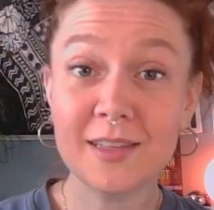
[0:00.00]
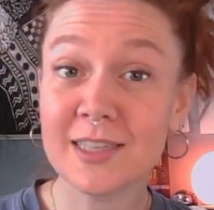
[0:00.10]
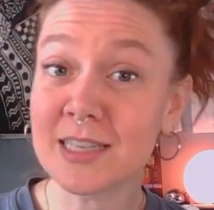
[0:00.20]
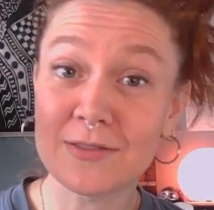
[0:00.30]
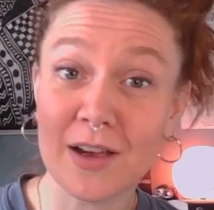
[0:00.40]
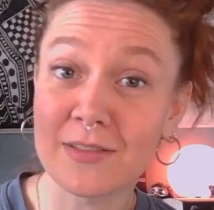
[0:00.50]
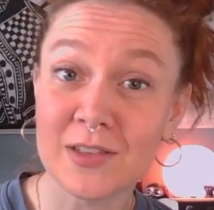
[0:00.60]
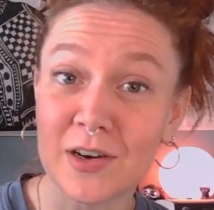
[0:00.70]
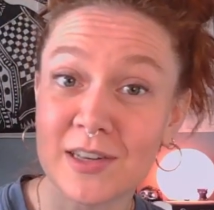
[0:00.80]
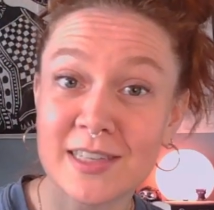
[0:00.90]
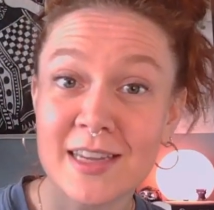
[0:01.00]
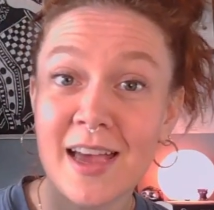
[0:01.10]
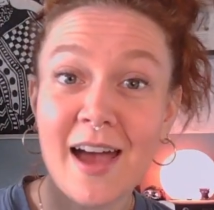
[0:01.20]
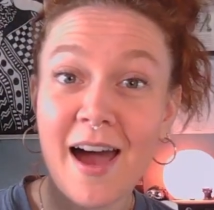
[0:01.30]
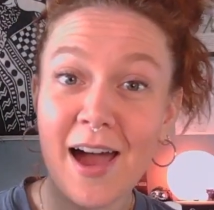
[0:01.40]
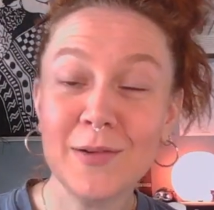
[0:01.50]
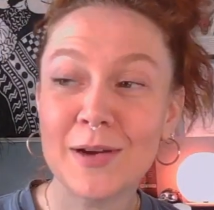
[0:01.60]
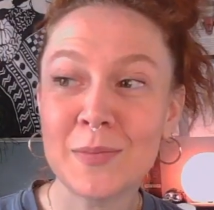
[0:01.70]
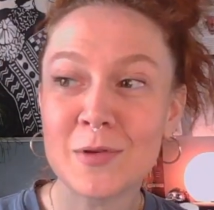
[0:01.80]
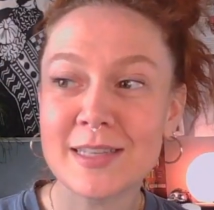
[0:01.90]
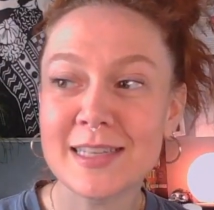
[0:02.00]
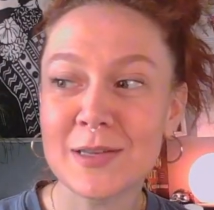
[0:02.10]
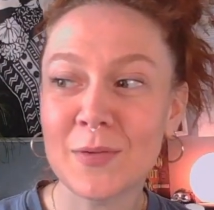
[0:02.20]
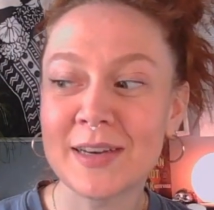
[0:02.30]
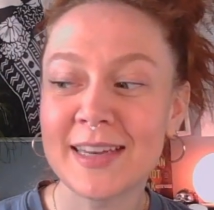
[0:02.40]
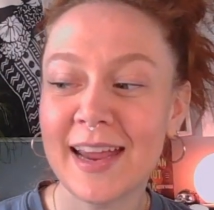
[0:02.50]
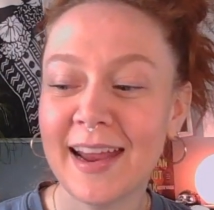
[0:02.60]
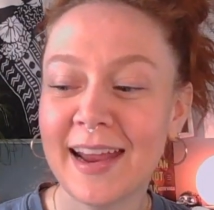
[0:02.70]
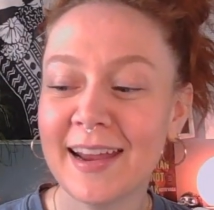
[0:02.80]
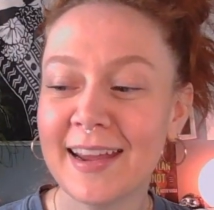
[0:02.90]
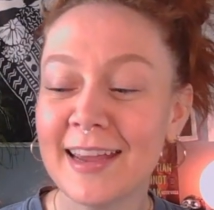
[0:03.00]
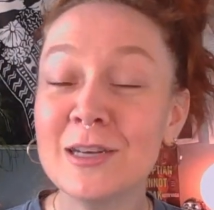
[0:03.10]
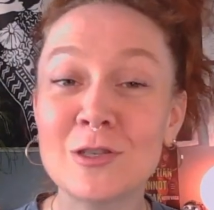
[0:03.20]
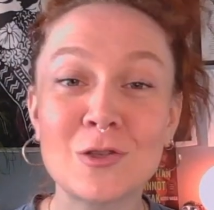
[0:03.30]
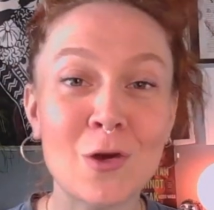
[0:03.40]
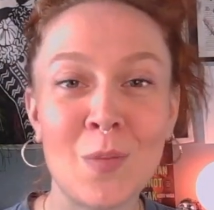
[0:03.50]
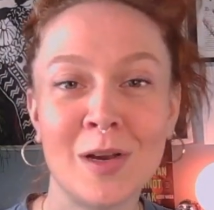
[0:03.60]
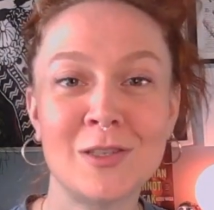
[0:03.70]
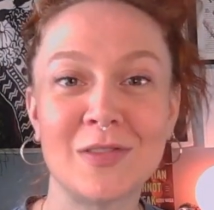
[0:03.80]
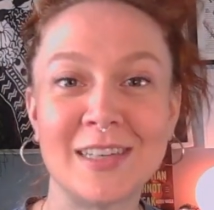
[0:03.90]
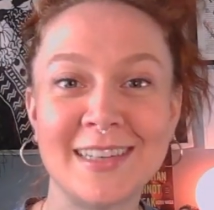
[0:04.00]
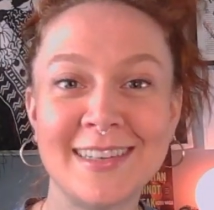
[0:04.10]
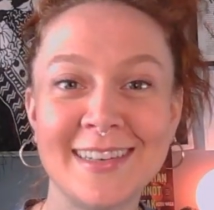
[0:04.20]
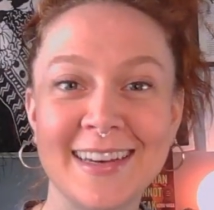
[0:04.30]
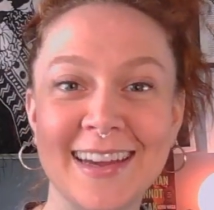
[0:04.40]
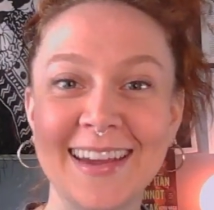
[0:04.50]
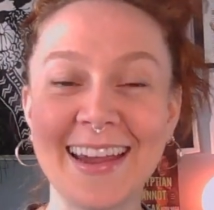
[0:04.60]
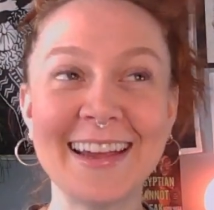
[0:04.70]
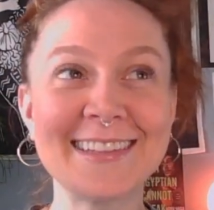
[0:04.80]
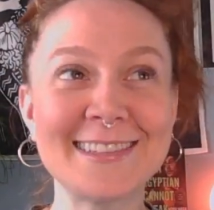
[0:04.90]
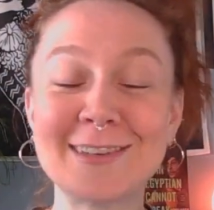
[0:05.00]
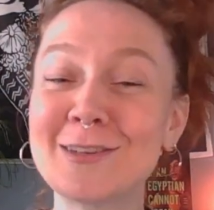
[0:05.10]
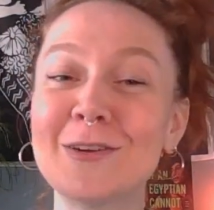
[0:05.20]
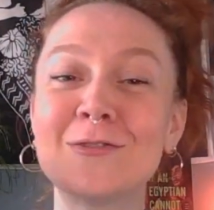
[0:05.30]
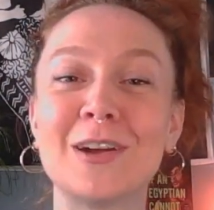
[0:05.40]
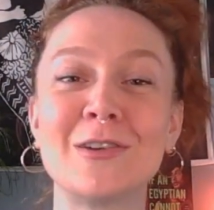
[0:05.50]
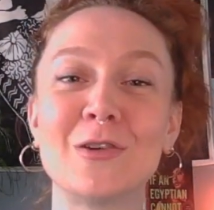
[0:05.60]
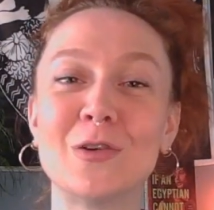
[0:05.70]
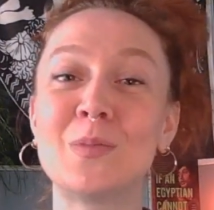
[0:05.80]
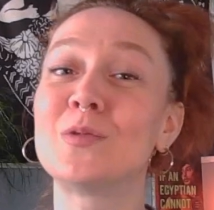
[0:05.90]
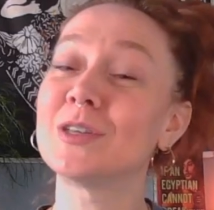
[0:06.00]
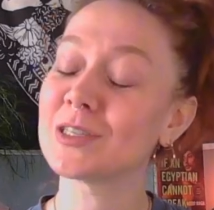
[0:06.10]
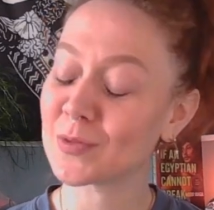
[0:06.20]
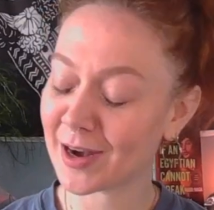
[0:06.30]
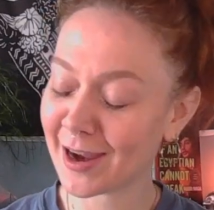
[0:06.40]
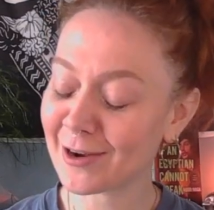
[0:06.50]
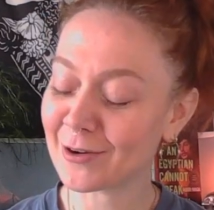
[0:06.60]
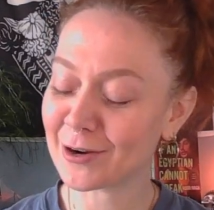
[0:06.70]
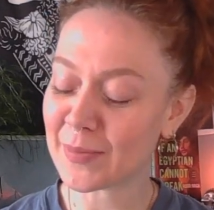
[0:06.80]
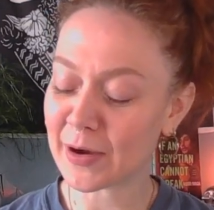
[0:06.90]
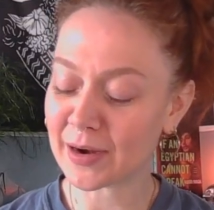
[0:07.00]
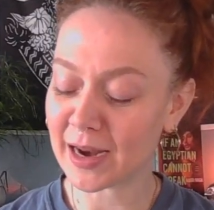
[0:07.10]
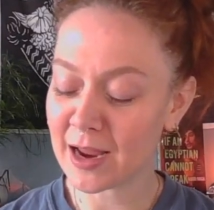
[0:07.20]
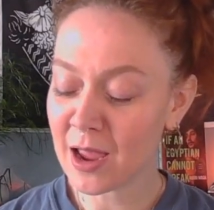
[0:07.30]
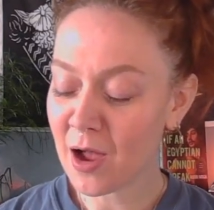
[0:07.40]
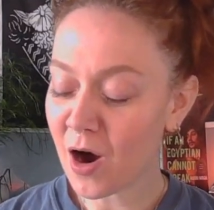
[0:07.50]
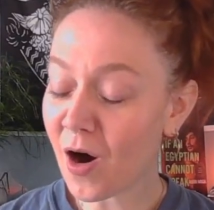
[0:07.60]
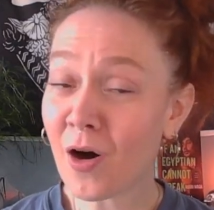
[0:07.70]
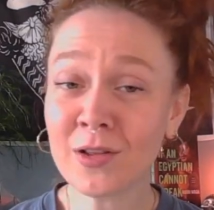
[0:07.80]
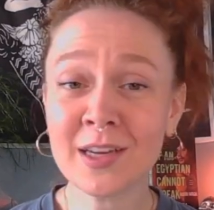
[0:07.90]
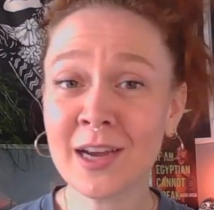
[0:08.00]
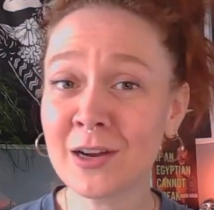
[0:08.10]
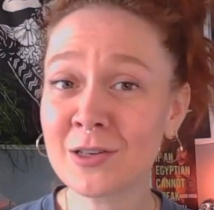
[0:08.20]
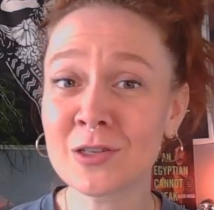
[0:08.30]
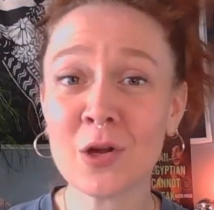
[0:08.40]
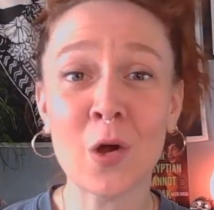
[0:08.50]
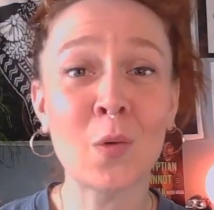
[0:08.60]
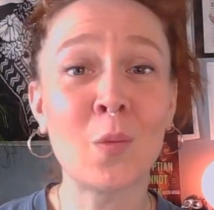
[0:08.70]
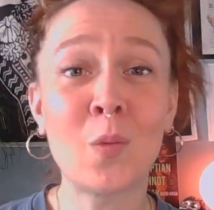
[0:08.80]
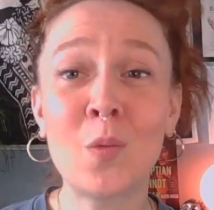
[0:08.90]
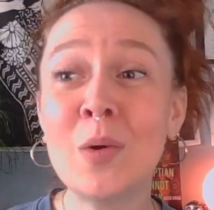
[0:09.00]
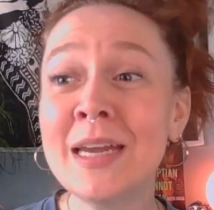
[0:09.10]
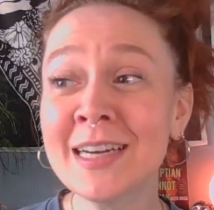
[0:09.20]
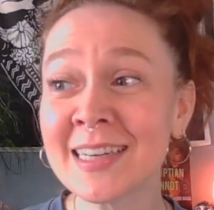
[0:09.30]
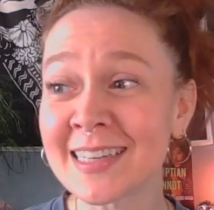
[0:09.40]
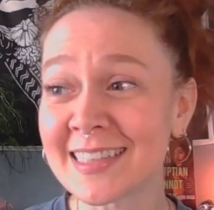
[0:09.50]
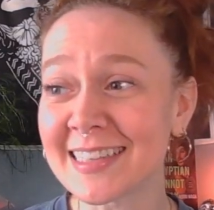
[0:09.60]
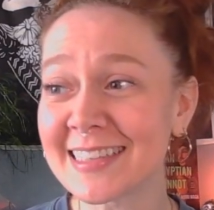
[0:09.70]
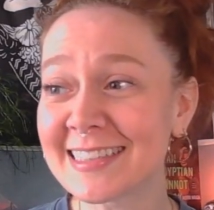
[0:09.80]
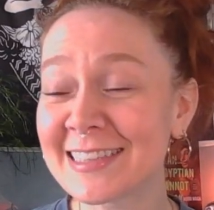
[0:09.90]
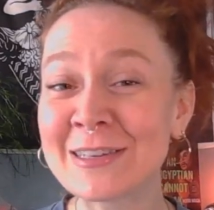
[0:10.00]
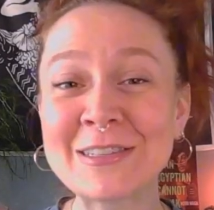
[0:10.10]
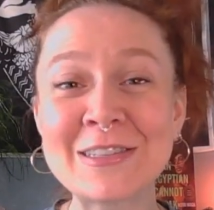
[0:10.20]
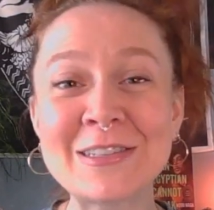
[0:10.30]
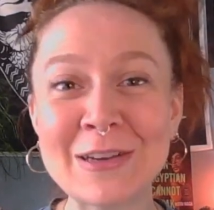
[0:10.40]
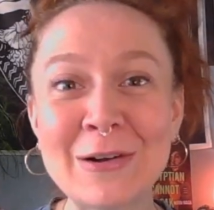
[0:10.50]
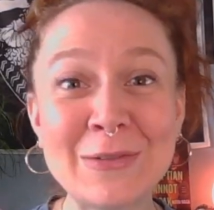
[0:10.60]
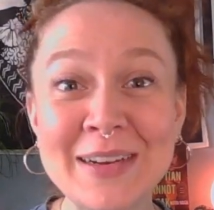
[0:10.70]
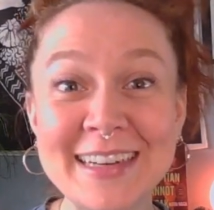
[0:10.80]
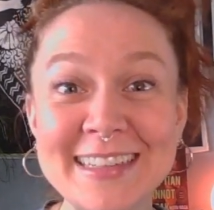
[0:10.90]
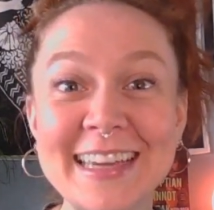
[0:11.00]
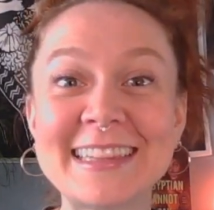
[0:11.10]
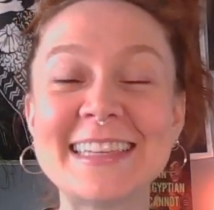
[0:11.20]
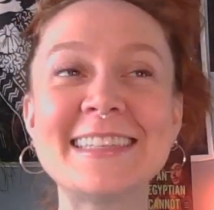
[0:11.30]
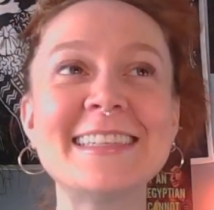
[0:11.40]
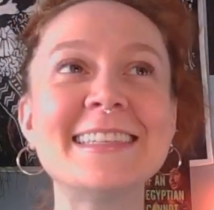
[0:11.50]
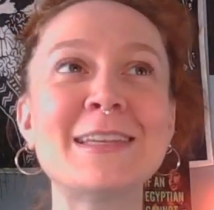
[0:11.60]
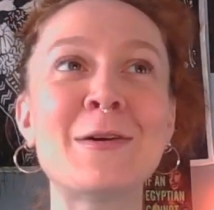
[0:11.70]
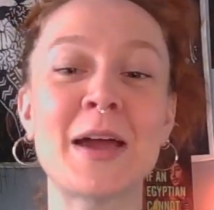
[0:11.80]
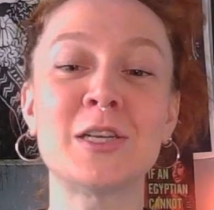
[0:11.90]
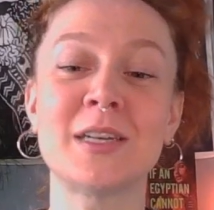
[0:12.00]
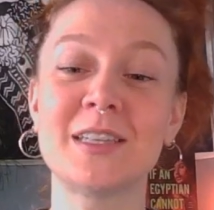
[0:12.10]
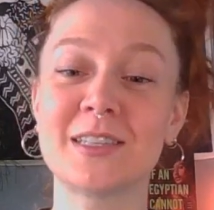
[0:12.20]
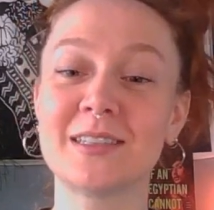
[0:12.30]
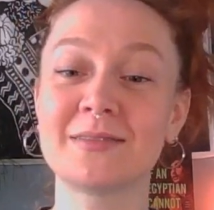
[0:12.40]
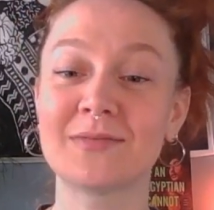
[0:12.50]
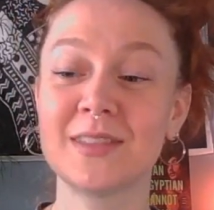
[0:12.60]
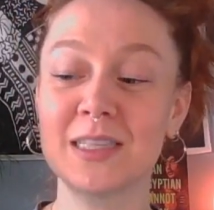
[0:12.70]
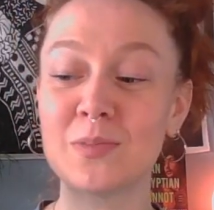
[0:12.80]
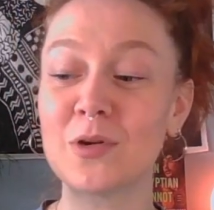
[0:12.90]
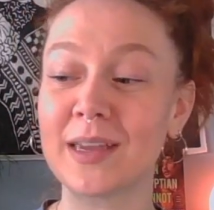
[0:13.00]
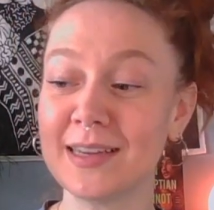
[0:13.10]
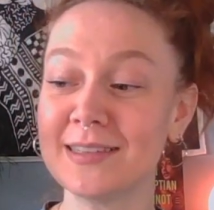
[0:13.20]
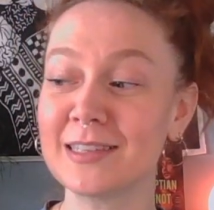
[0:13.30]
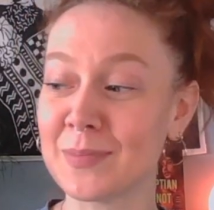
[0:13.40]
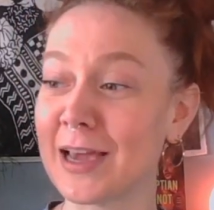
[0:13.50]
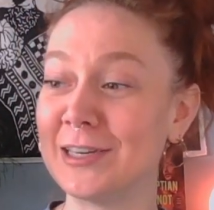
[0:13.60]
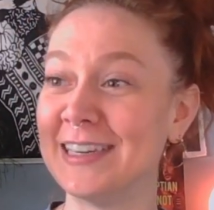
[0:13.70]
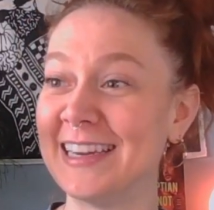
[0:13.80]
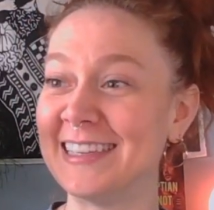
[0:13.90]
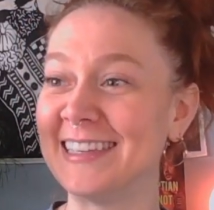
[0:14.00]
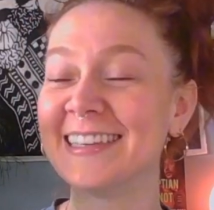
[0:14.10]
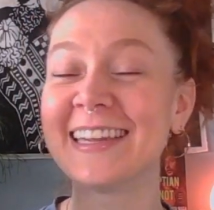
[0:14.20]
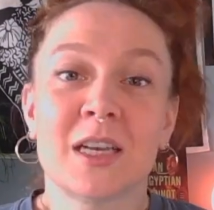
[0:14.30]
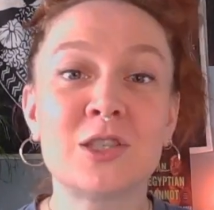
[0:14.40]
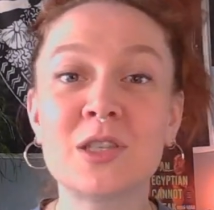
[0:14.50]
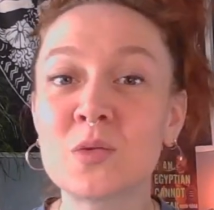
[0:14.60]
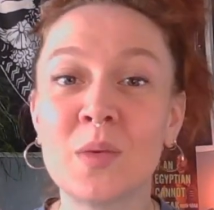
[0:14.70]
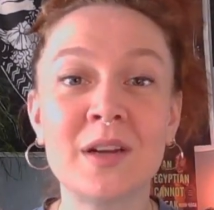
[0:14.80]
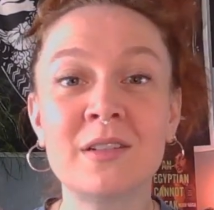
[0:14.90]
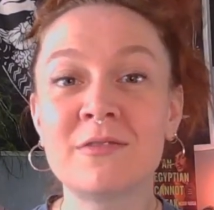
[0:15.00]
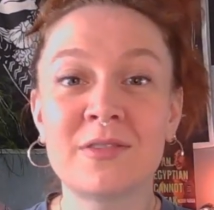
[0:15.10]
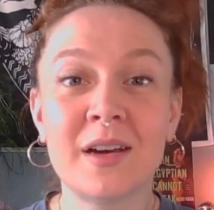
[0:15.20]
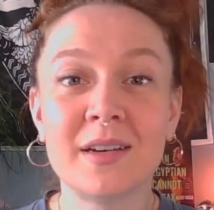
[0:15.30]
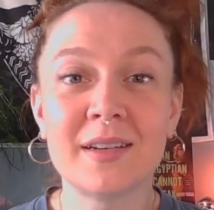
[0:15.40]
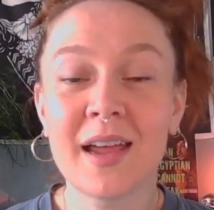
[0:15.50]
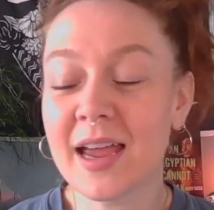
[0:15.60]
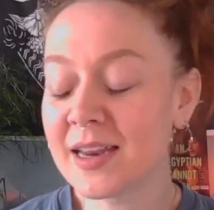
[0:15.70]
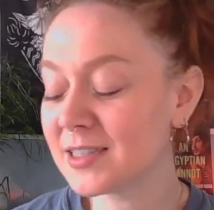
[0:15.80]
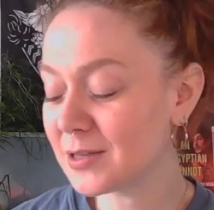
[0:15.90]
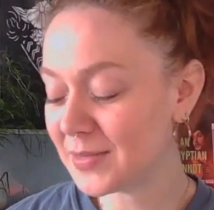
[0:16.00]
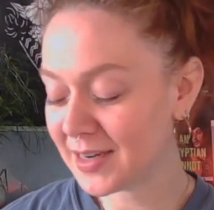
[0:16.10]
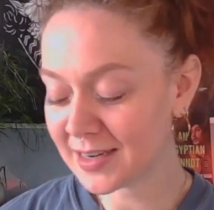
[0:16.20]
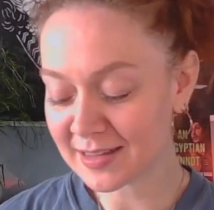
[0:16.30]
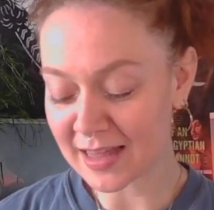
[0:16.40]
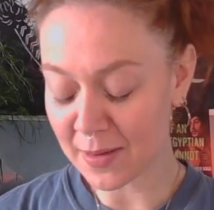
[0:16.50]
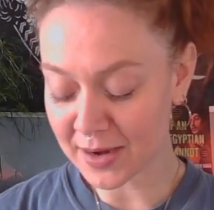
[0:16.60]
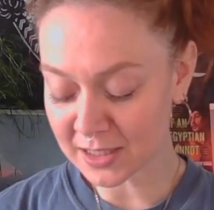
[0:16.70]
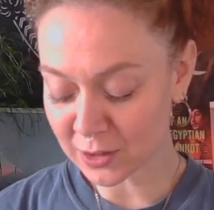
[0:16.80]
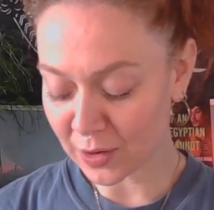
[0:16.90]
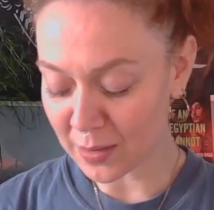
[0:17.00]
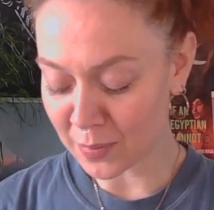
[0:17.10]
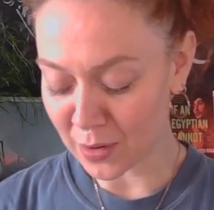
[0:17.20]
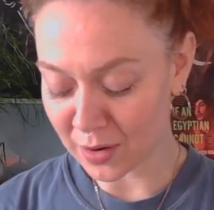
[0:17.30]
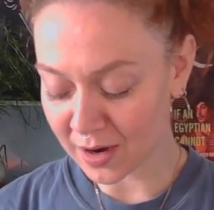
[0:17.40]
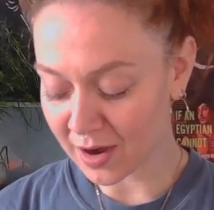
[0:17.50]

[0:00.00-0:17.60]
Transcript: This is 5 stars. I read most of this in one day. It is so much fun. It's such a good friend group, which is what I had heard about it. All the characters are weird. They're so weird. Like, this is imagination. This book is imagination. It's just weird and fun. And to me, that makes a great book.